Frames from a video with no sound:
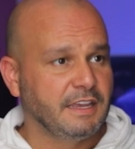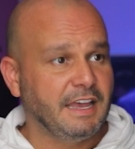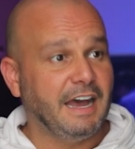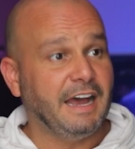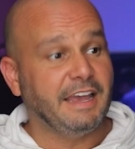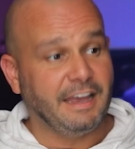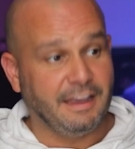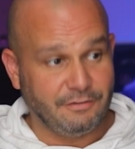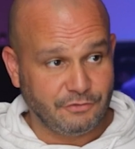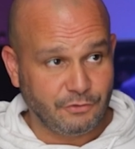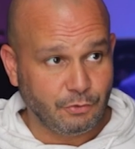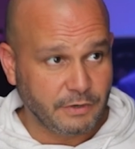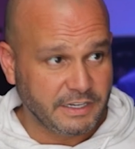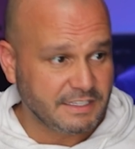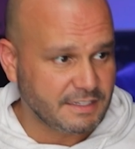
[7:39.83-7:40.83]
I have
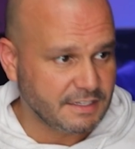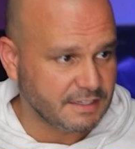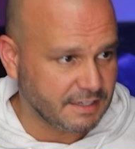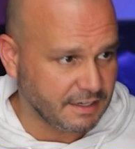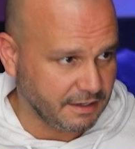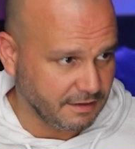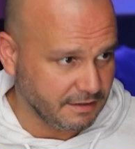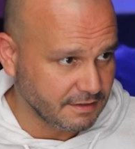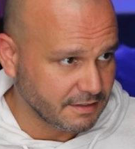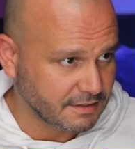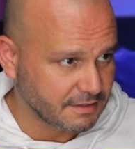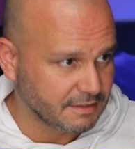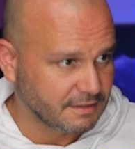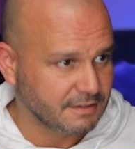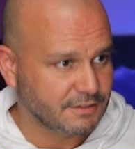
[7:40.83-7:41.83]
20
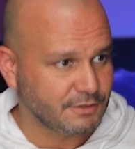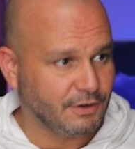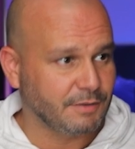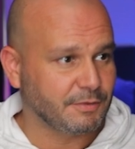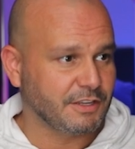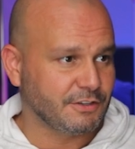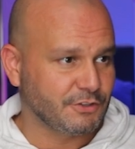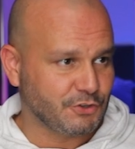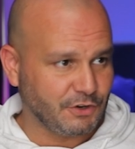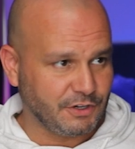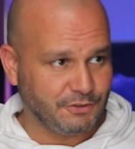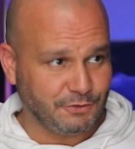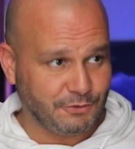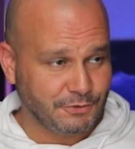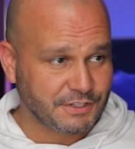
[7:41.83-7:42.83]
seconds, so I'm going to try
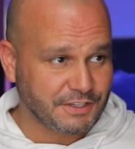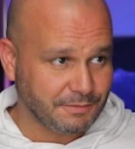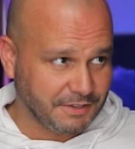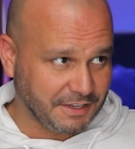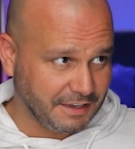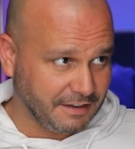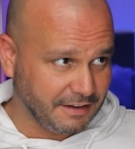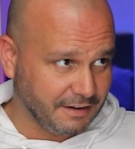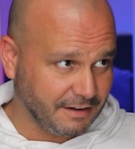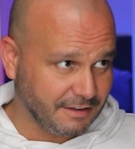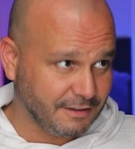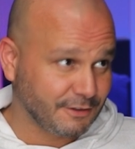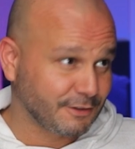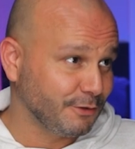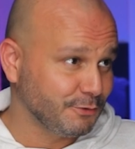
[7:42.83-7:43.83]
to do something here and
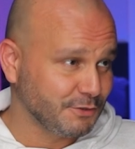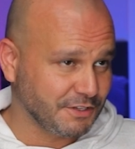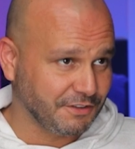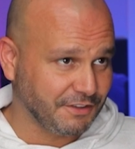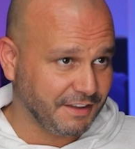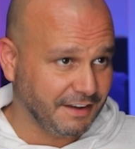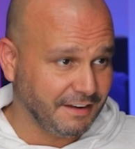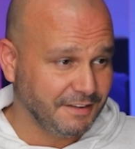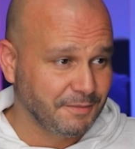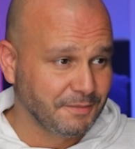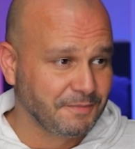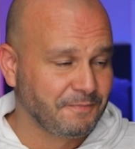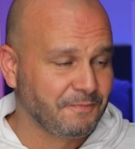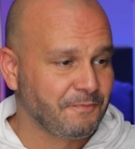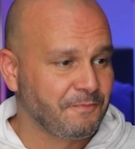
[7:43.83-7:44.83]
not lose on time.